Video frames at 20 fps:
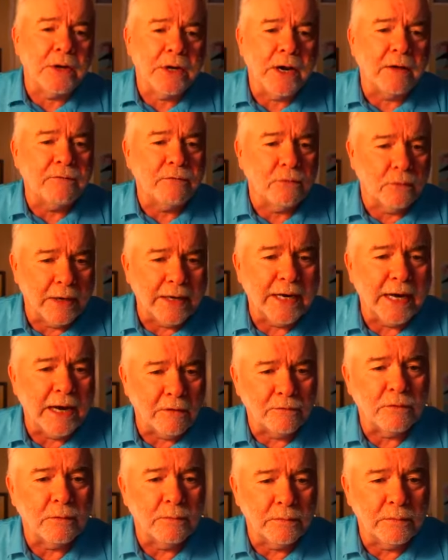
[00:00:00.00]
enough right now
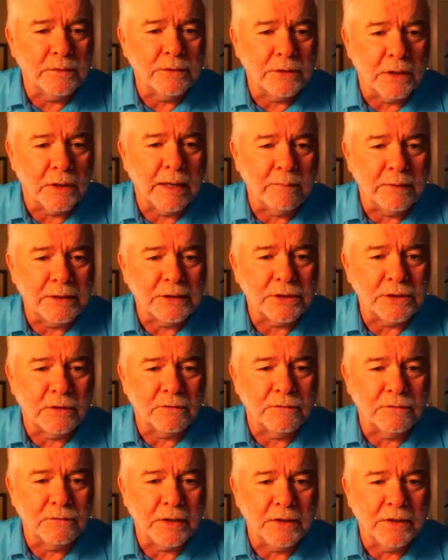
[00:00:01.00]
for, to let
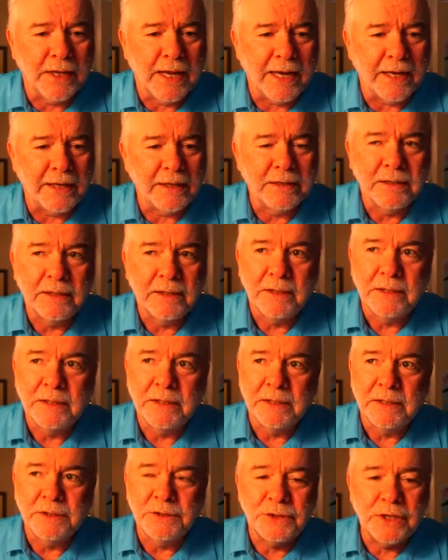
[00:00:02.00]
myself feel that
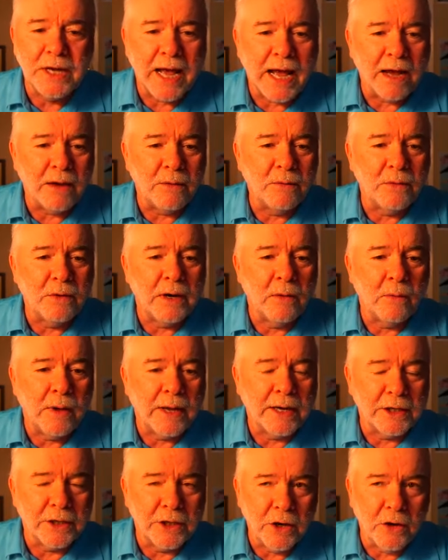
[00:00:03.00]
is not where I
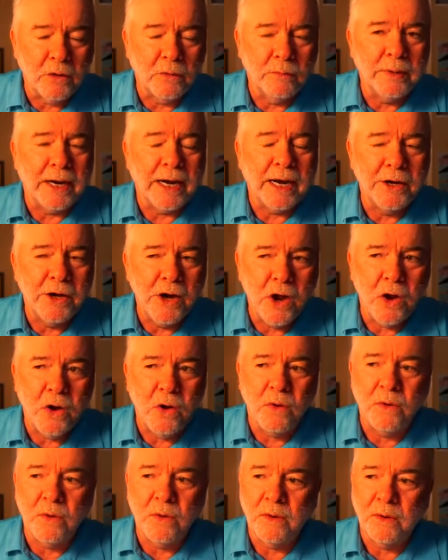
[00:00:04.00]
want to go, but I
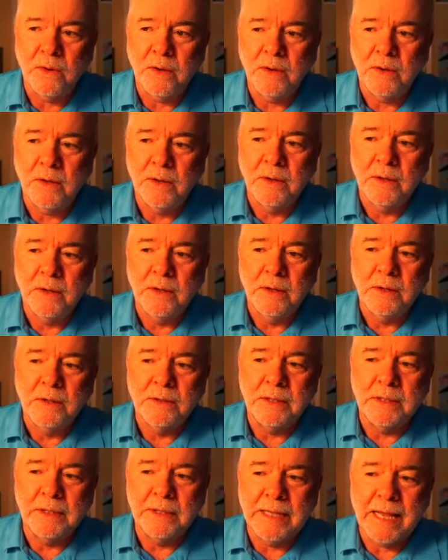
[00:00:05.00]
know
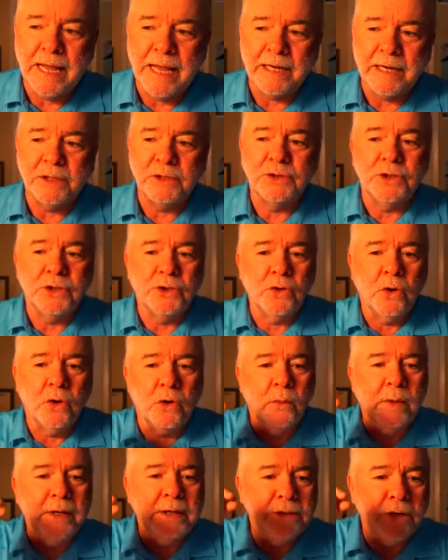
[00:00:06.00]
that that is the
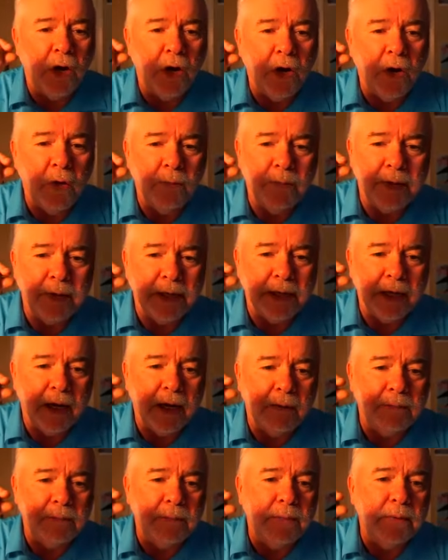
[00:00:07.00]
doorway to opening
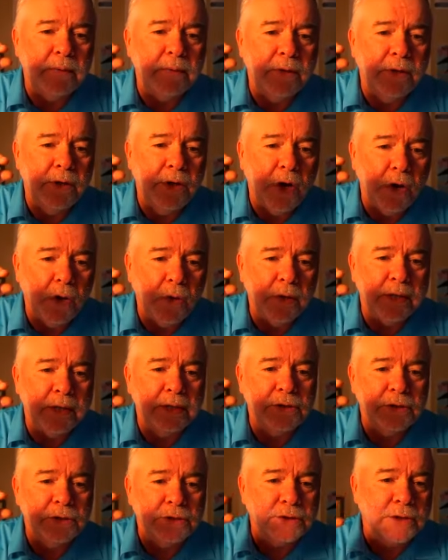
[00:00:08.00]
up
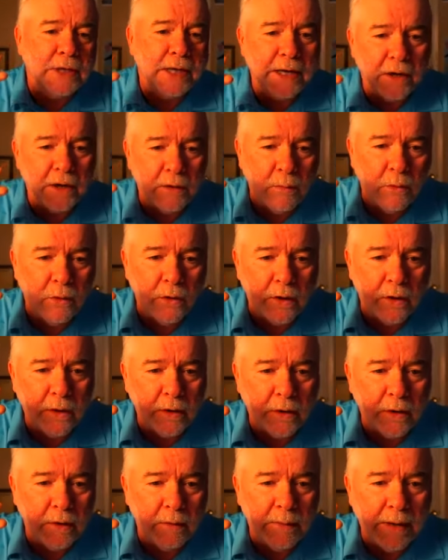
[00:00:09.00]
knowing just a hair more
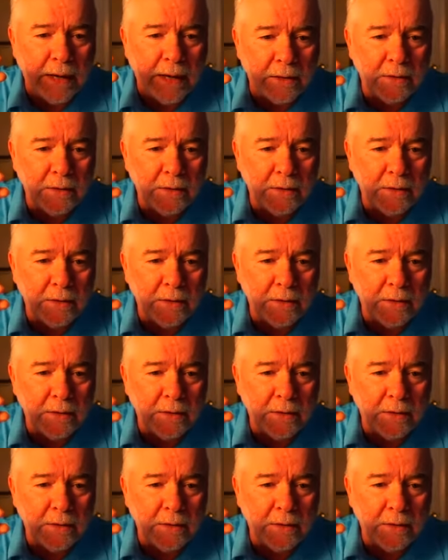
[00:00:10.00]
about